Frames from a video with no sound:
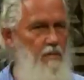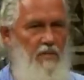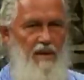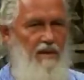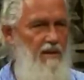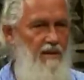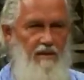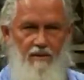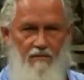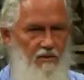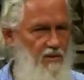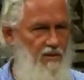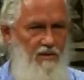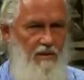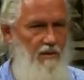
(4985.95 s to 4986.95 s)
about any of
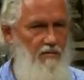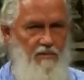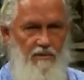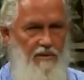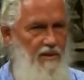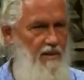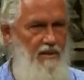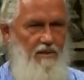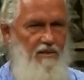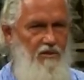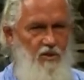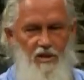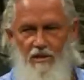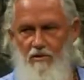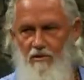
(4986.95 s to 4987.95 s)
this stuff. You'll get
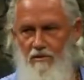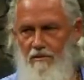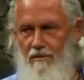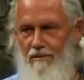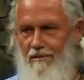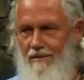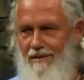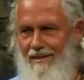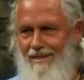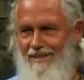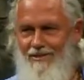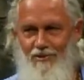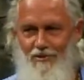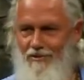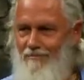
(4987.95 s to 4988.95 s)
indigestion.
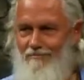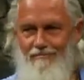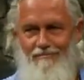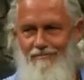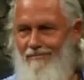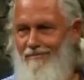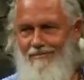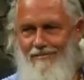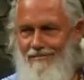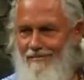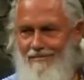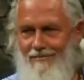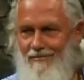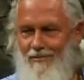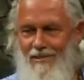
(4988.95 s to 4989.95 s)
Just
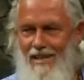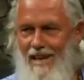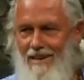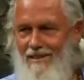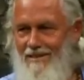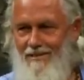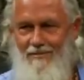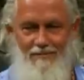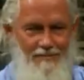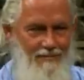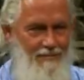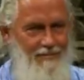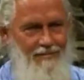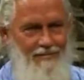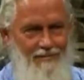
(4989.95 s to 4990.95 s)
relax.
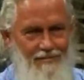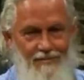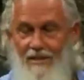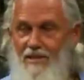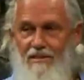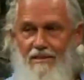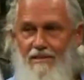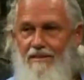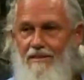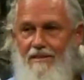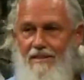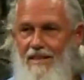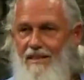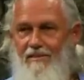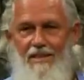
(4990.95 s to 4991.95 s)
Listen to the
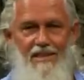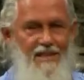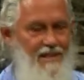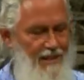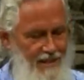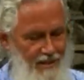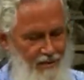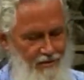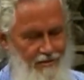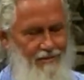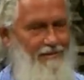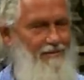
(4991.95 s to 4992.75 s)
DVD later.